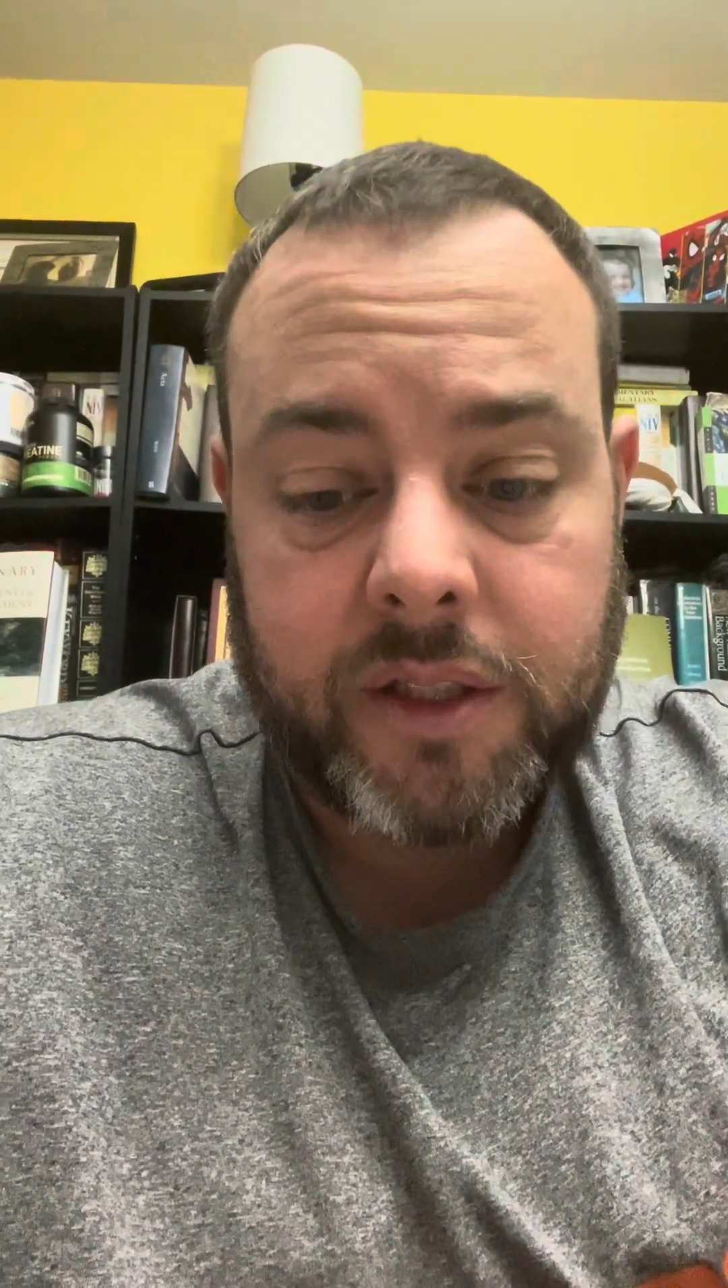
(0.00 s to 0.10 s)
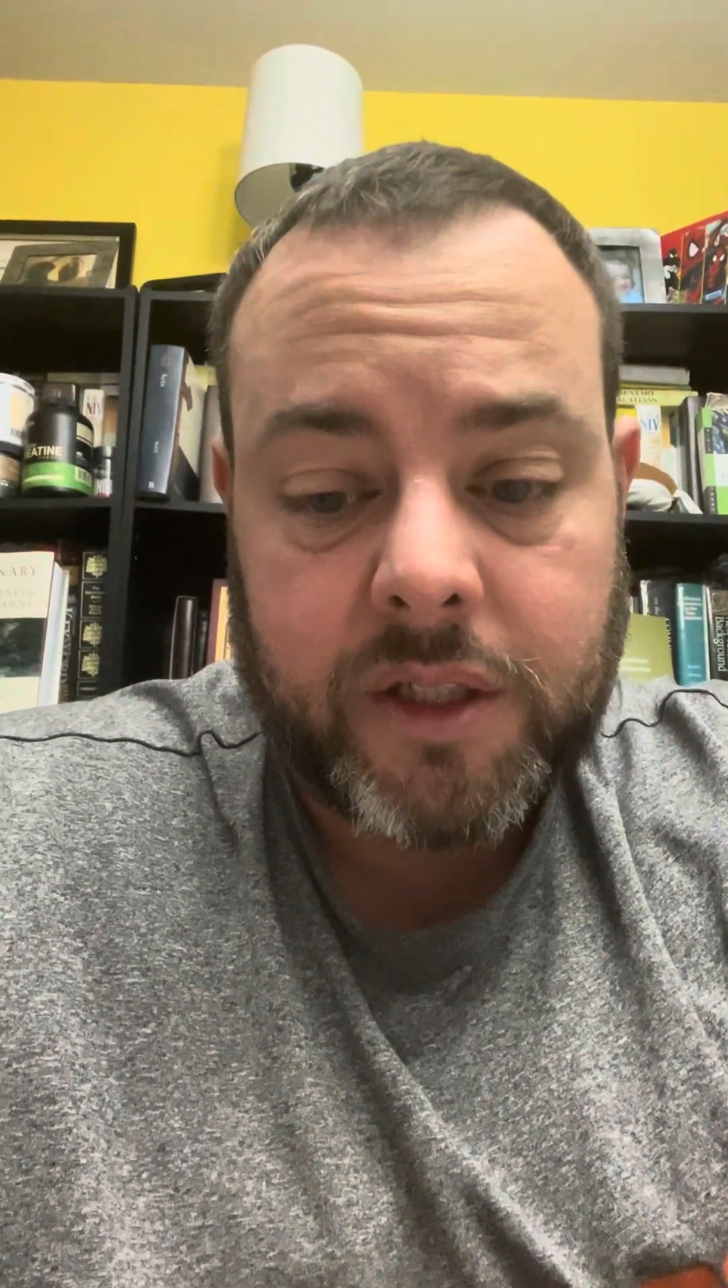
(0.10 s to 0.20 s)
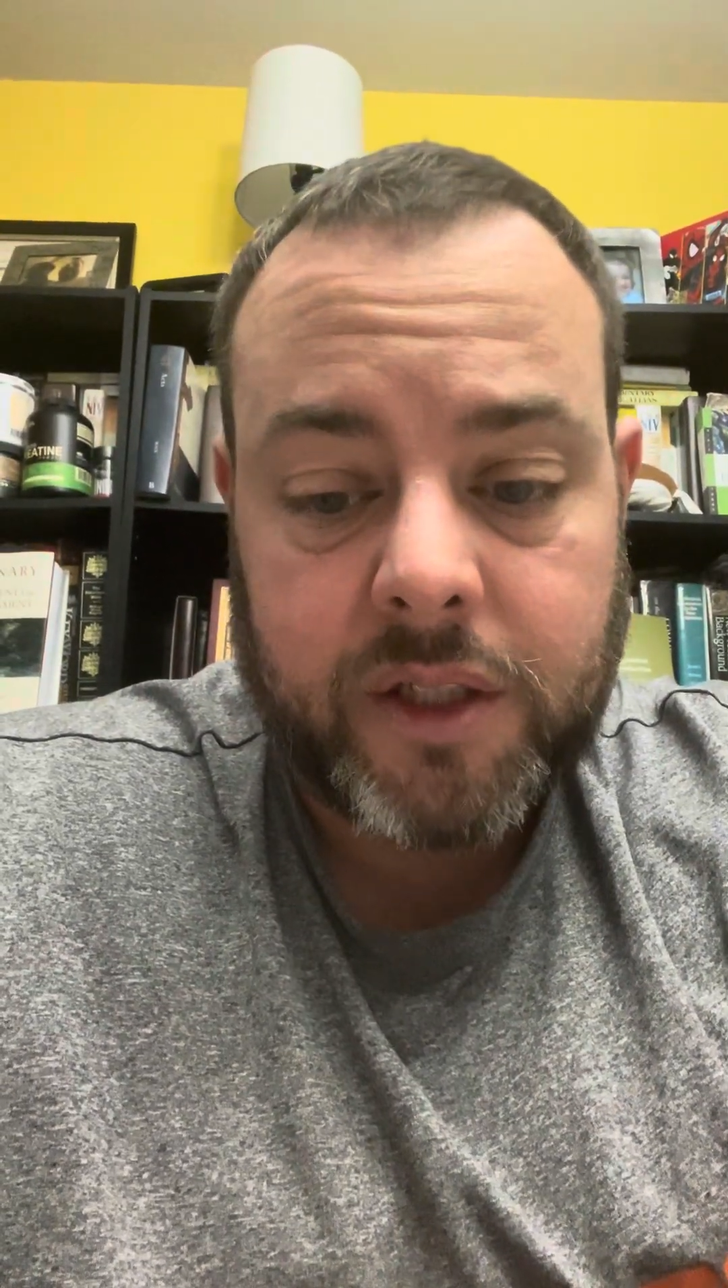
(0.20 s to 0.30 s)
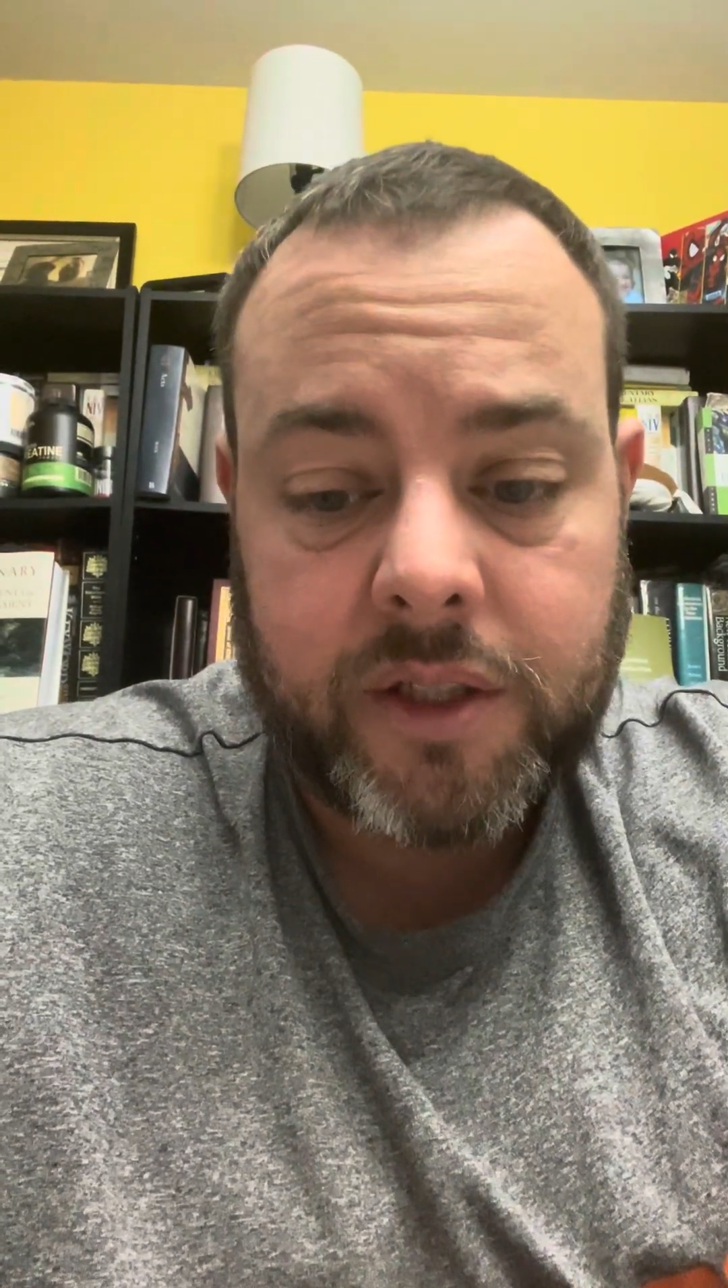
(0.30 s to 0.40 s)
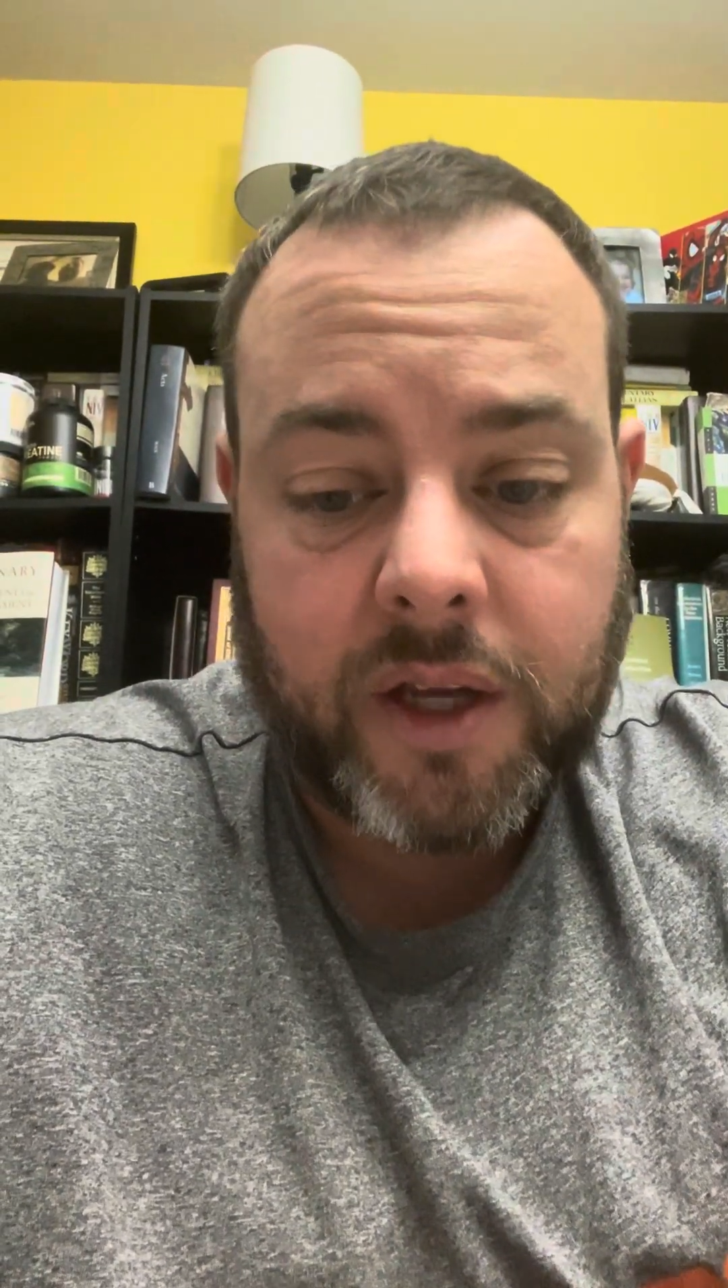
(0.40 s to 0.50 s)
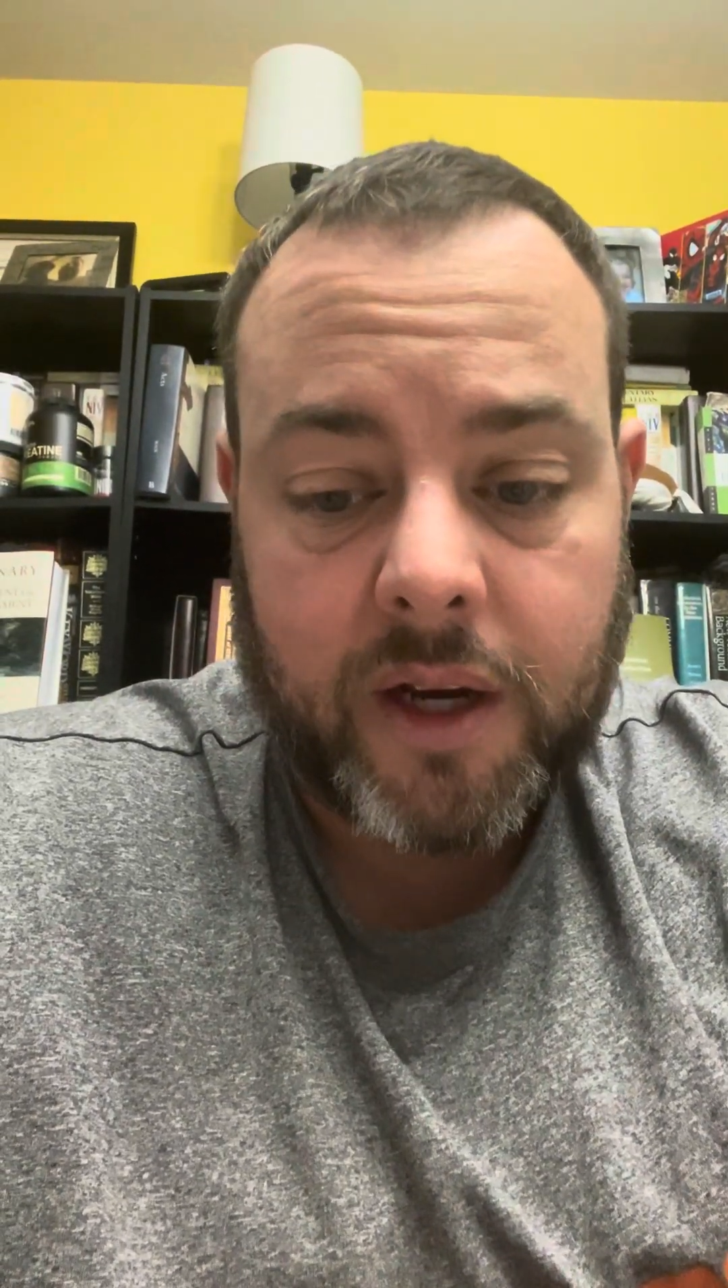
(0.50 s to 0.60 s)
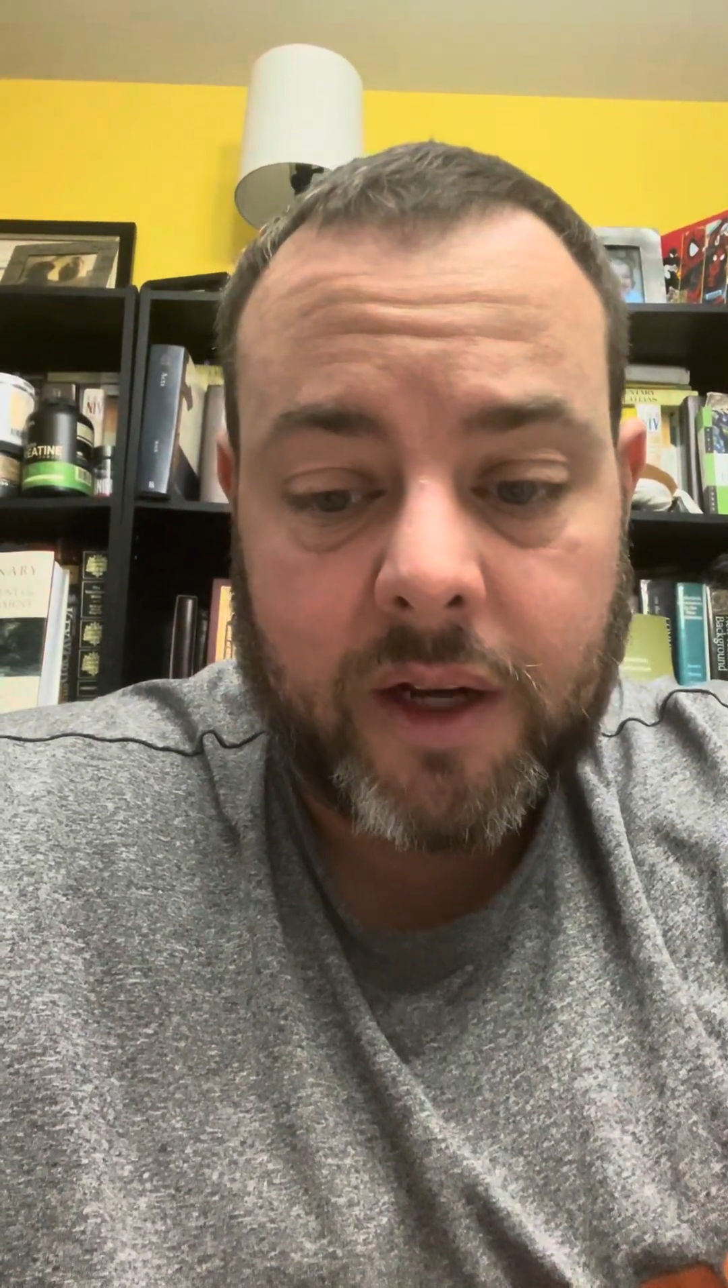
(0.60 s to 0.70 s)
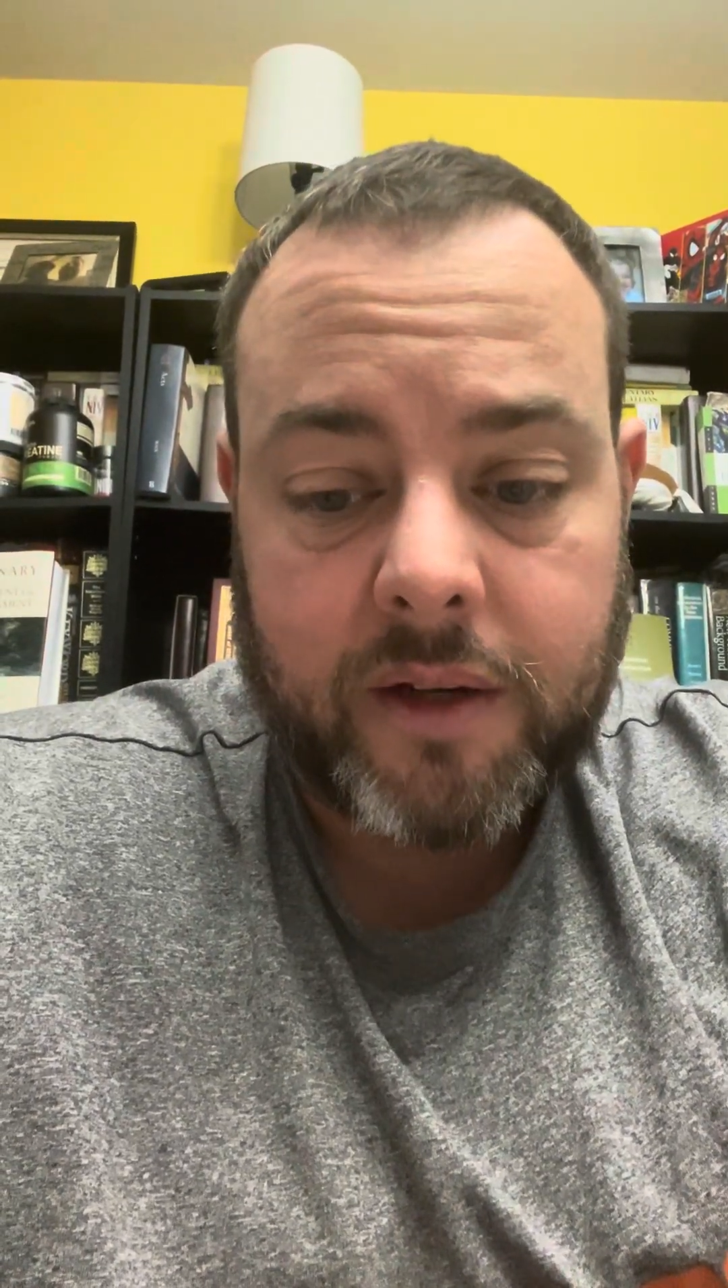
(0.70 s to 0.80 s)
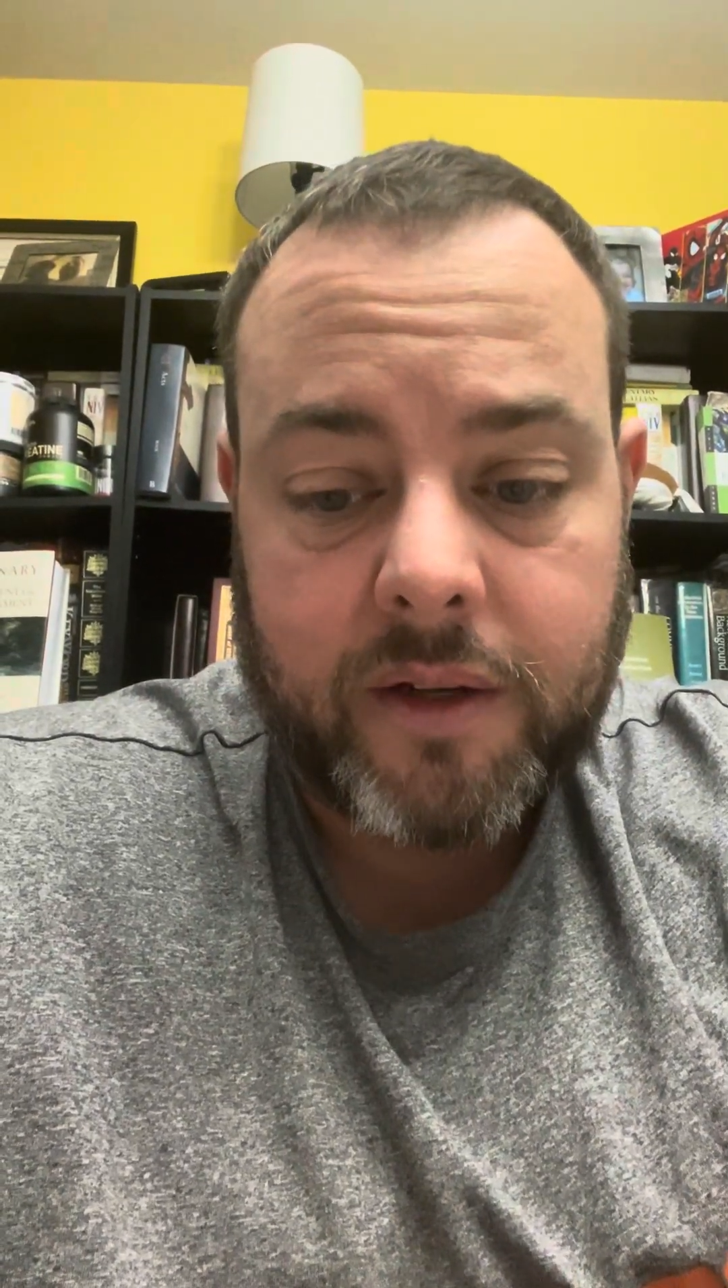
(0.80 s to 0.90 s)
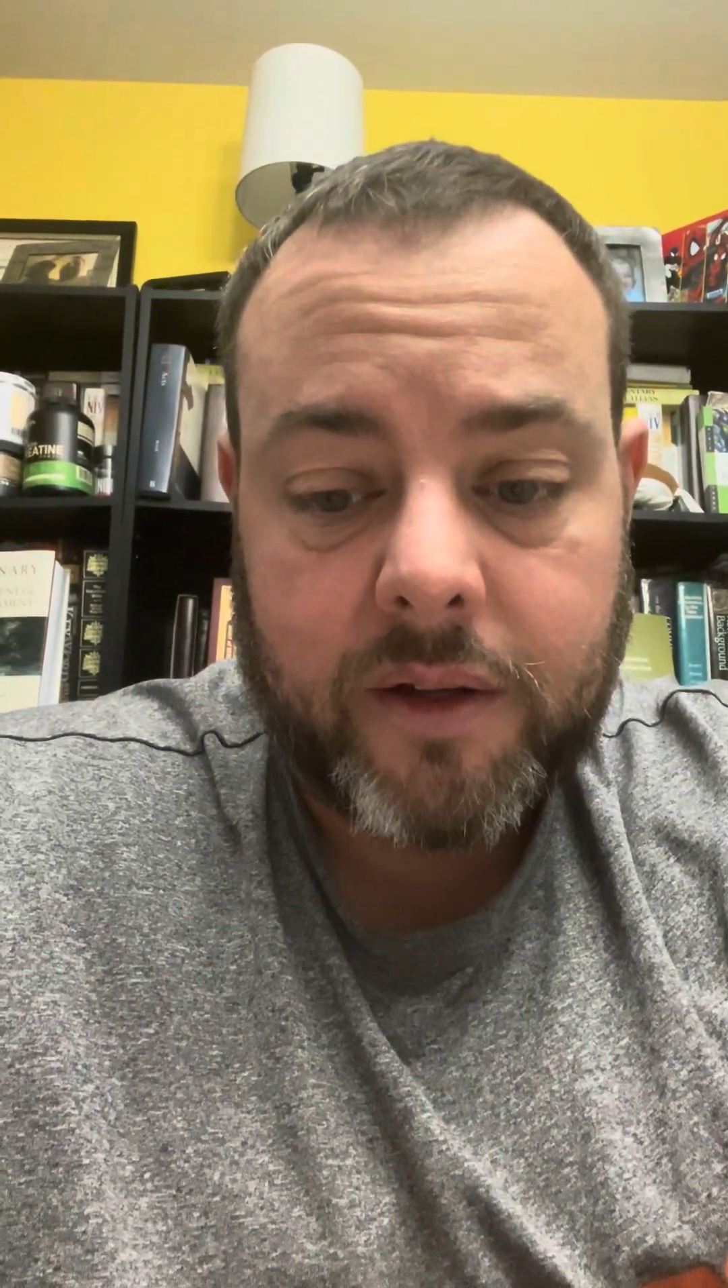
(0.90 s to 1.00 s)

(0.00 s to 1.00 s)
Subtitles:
just going to